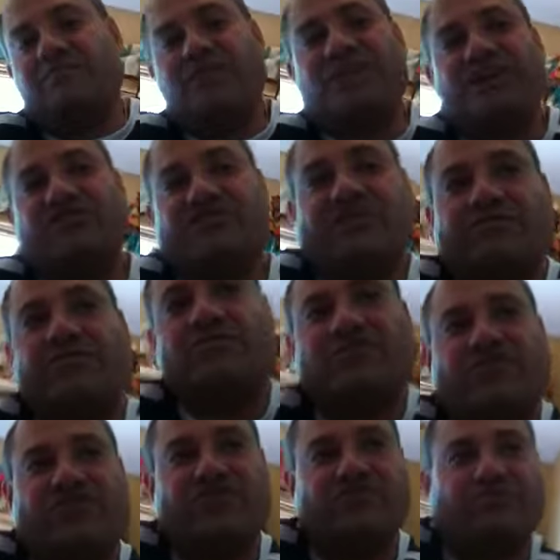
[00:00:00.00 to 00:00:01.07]
and catch up to where
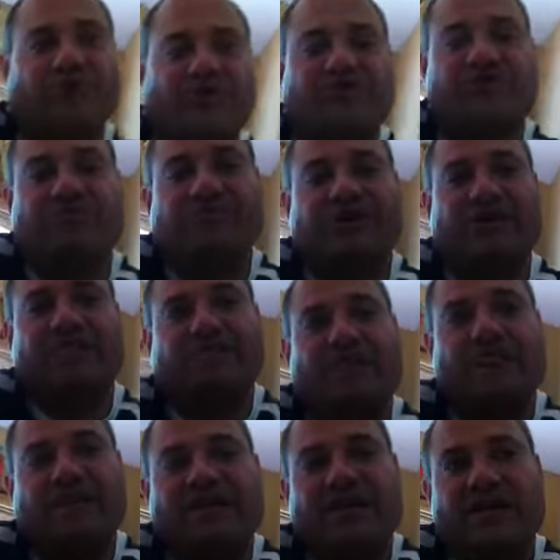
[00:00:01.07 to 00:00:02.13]
she's supposed to be.
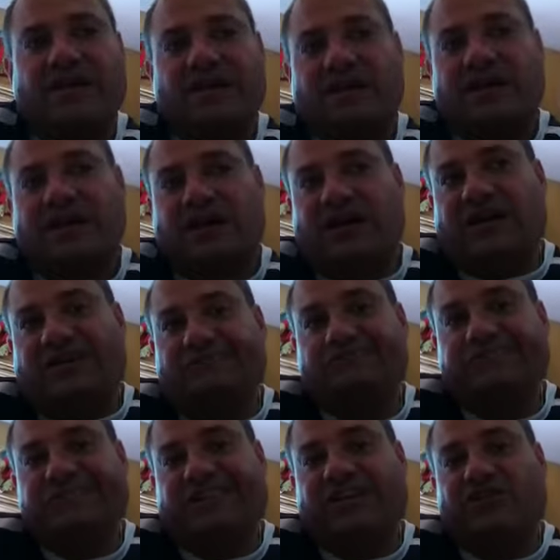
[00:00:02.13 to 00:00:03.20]

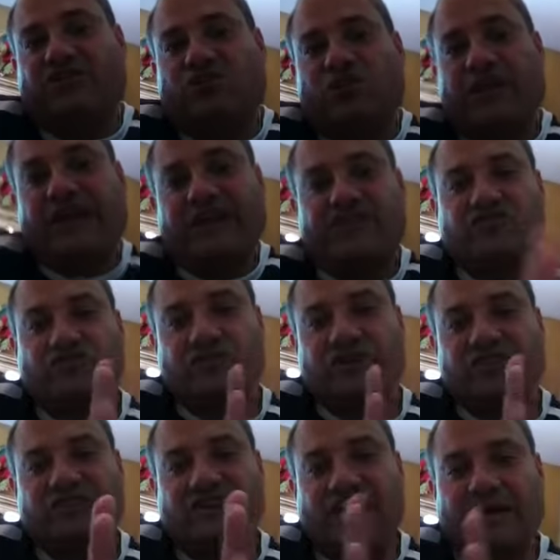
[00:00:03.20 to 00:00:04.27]
Say you're going down the
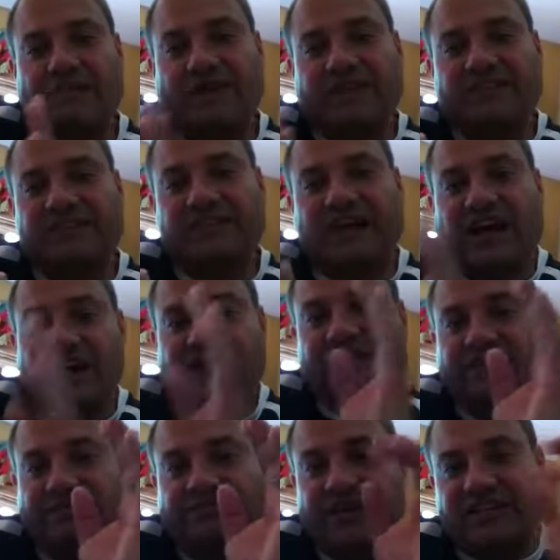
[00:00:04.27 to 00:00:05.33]
street side by side,
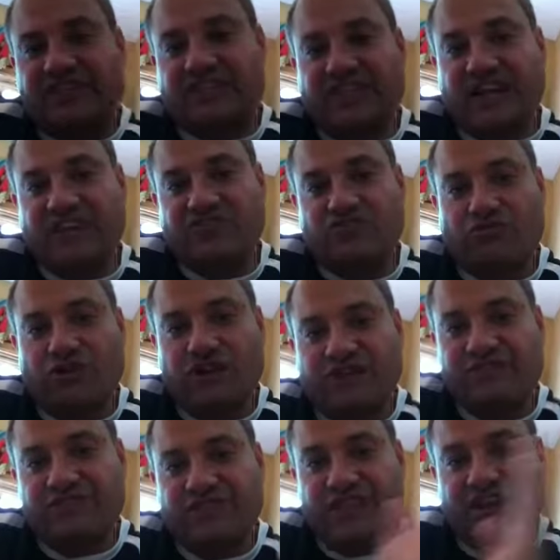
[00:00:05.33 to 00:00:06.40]
and them Mexican guys to our
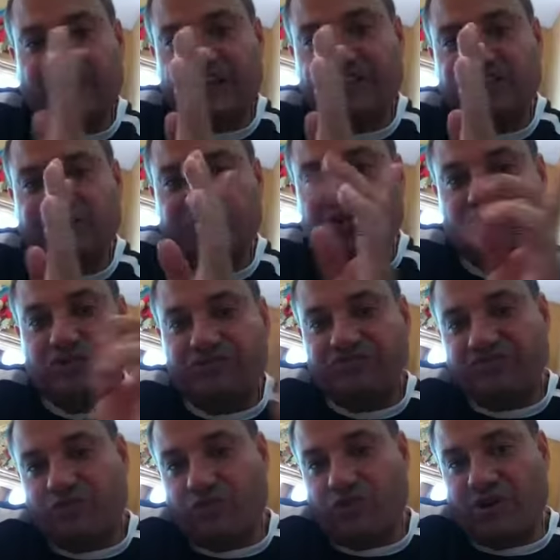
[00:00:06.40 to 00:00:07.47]
left today, like she would
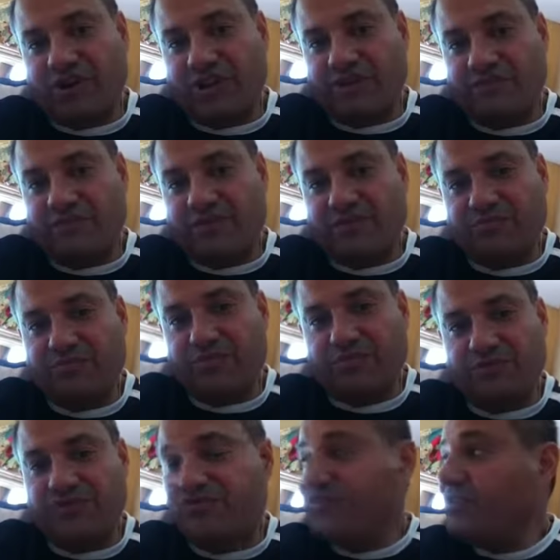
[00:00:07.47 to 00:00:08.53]
drift toward them to
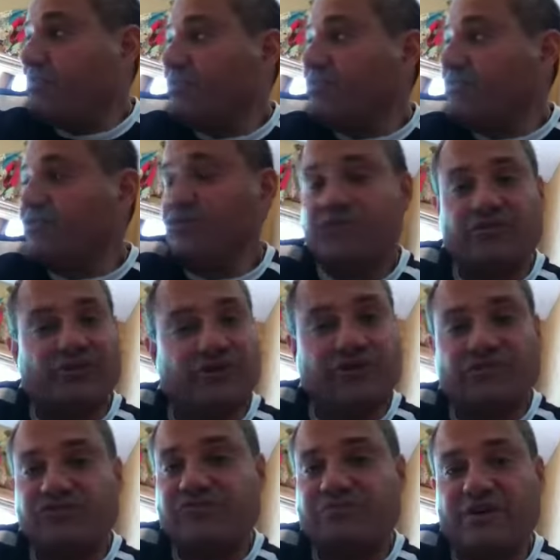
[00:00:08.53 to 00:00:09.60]
pull and see what they're doing, or
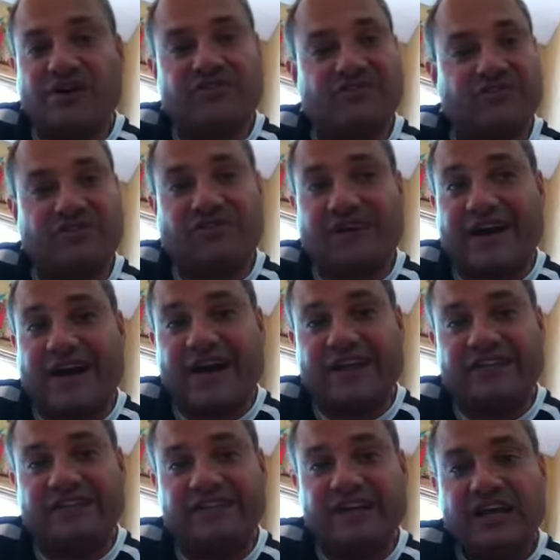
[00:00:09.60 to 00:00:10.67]
good smells in the
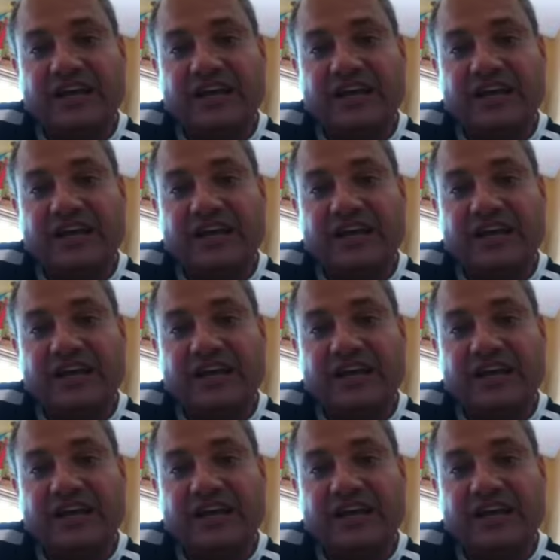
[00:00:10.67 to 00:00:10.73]
grass.